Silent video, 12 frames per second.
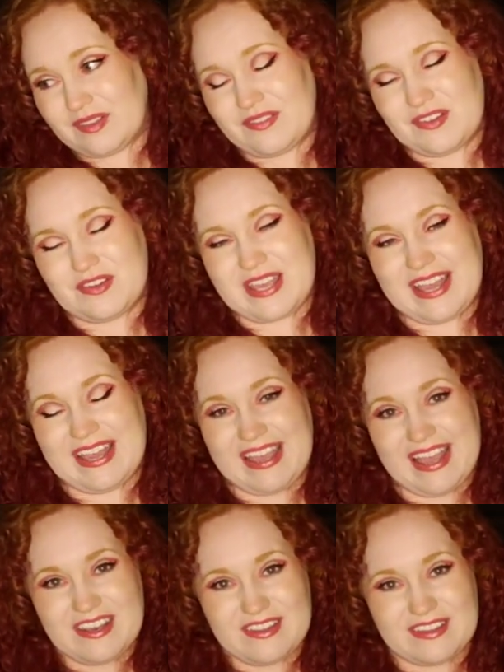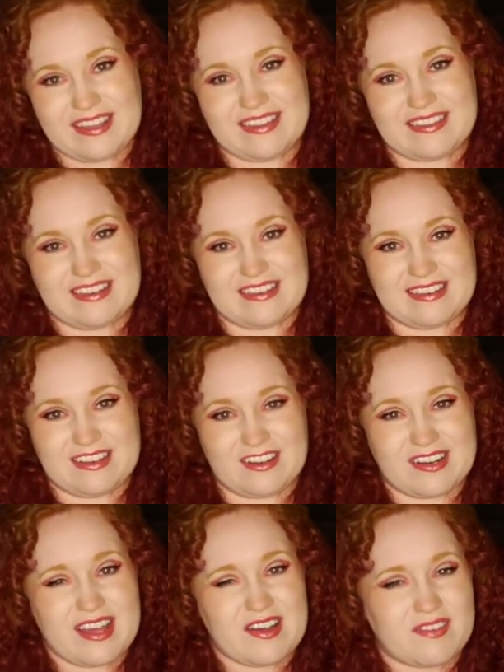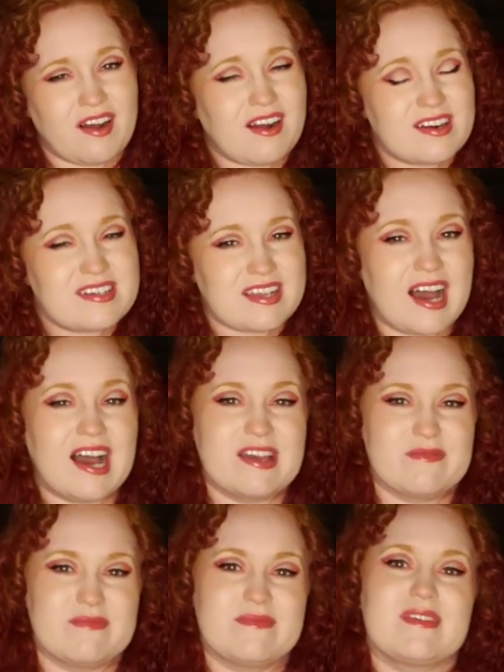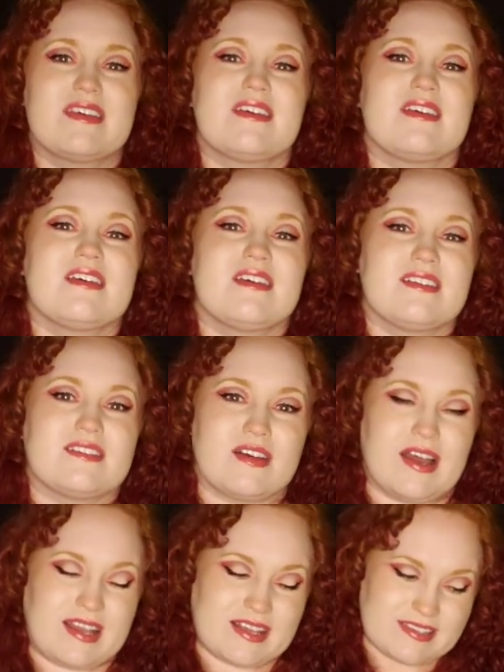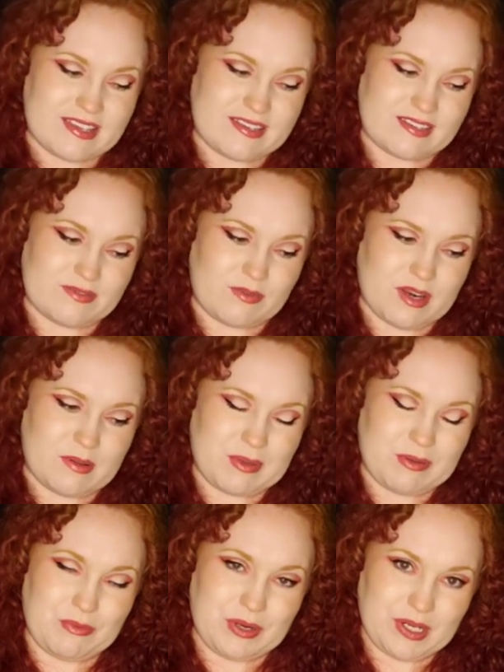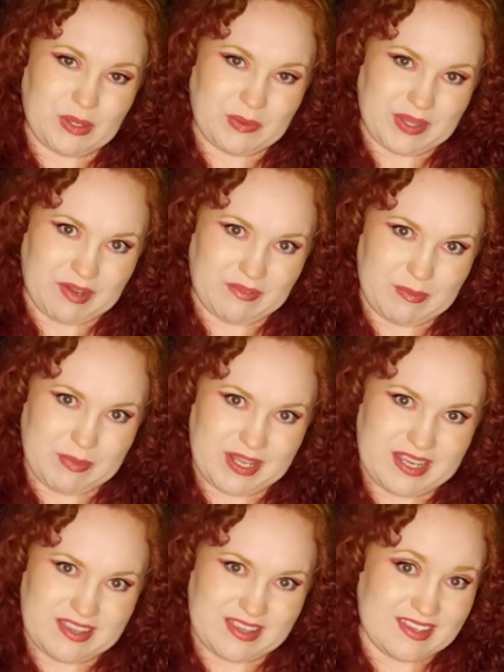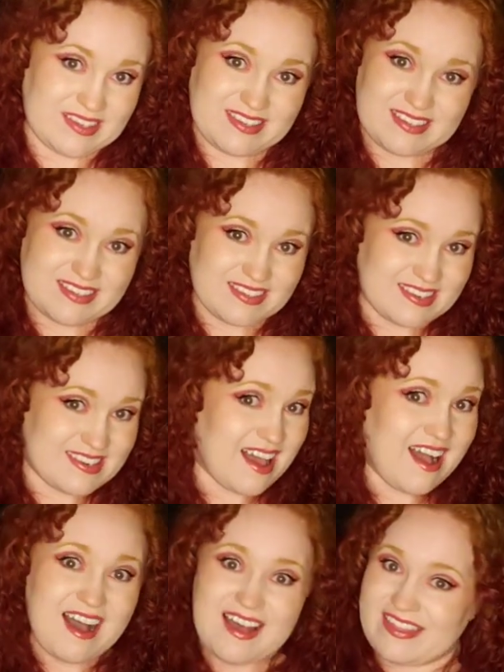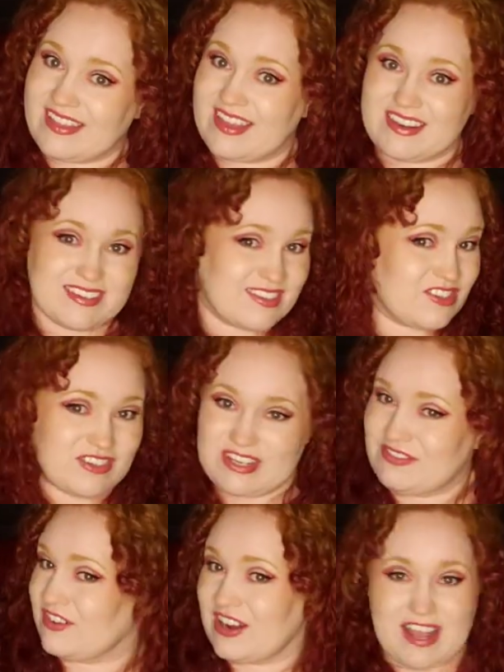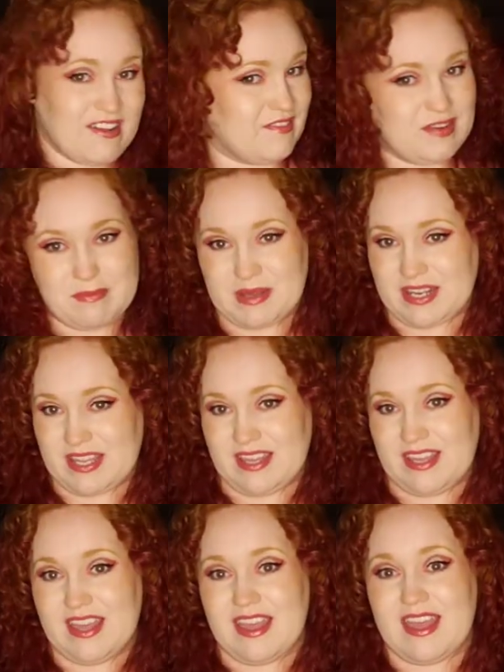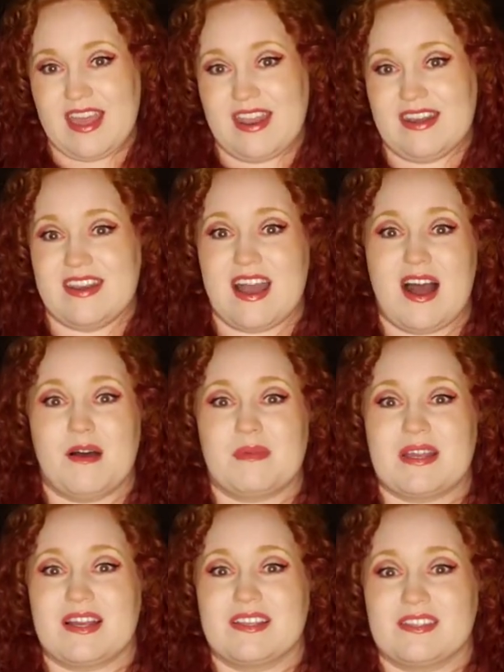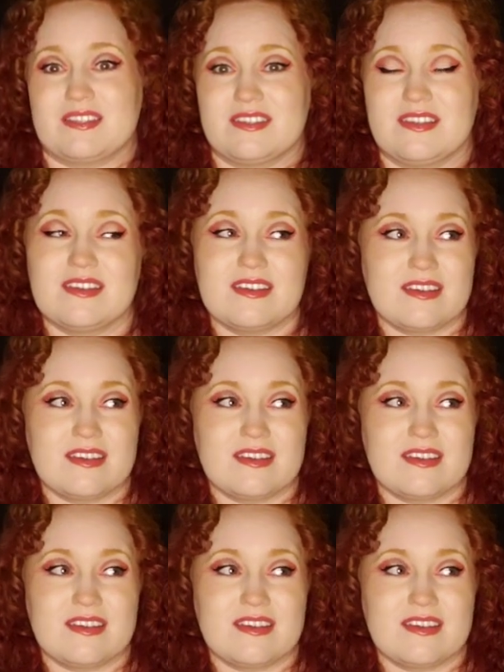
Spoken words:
if you can't handle that, then you're gonna have a hard time. So I guess I just want to be real with everybody that this is not the industry for everybody, and not because